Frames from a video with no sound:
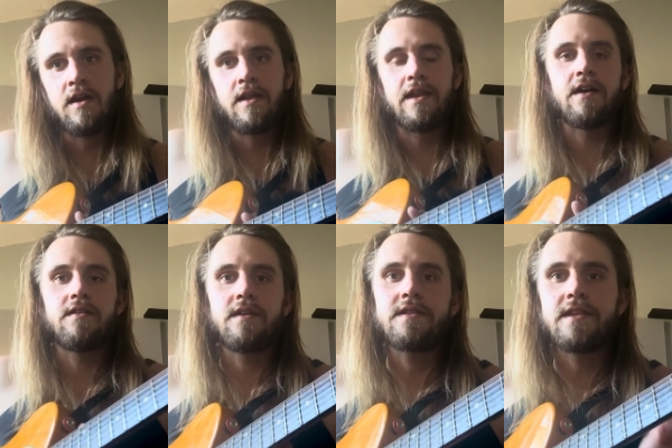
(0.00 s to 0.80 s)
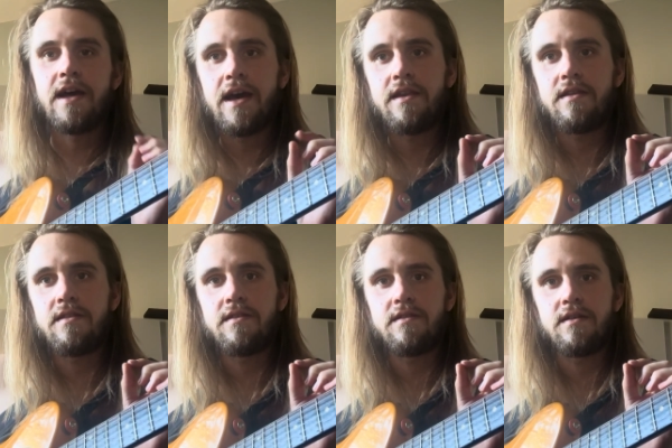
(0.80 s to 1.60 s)
Now, it's not
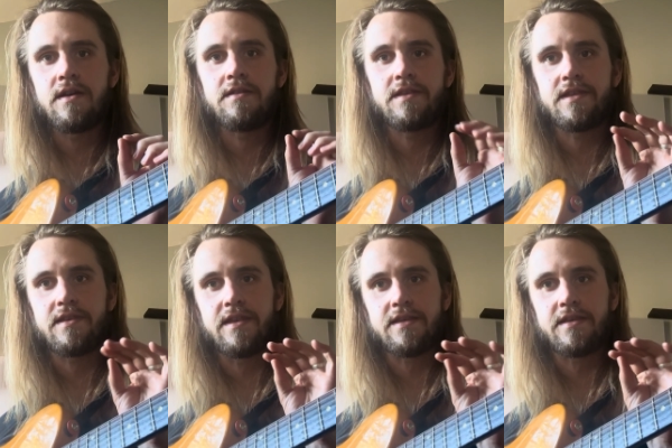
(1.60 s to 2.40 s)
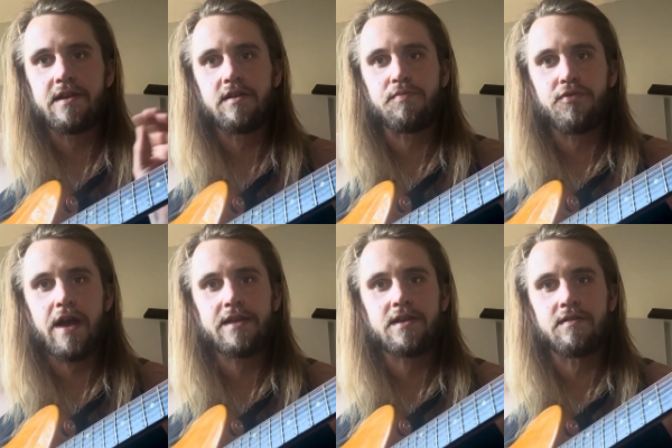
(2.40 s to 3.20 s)
a necessarily
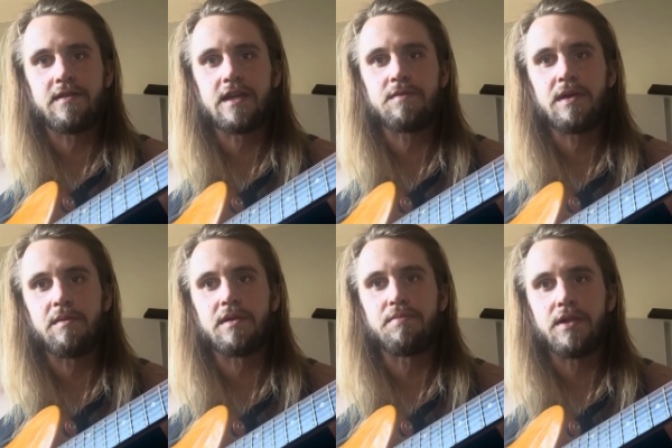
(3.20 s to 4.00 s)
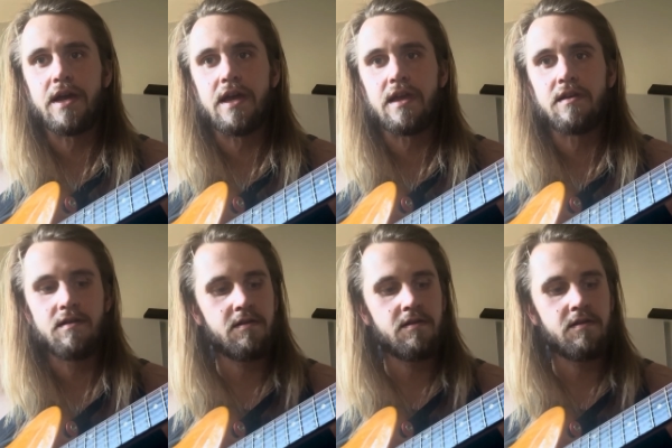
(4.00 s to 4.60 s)
practical thing to be able to play,